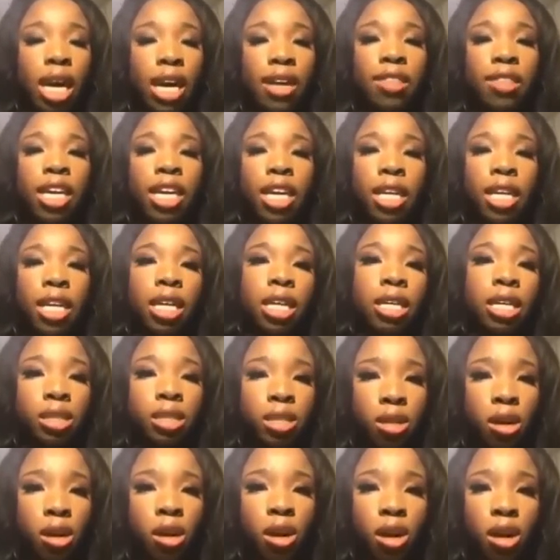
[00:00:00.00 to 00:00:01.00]
I think it
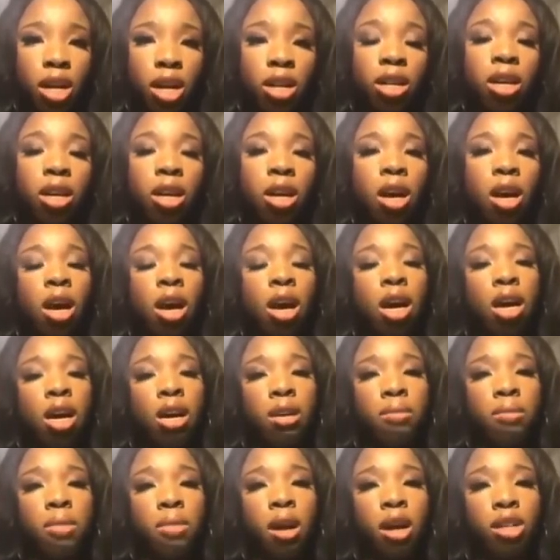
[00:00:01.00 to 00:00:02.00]
is our
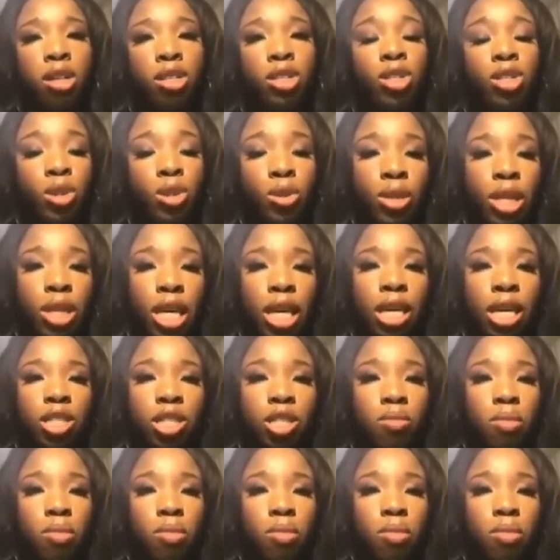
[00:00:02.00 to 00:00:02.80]
duty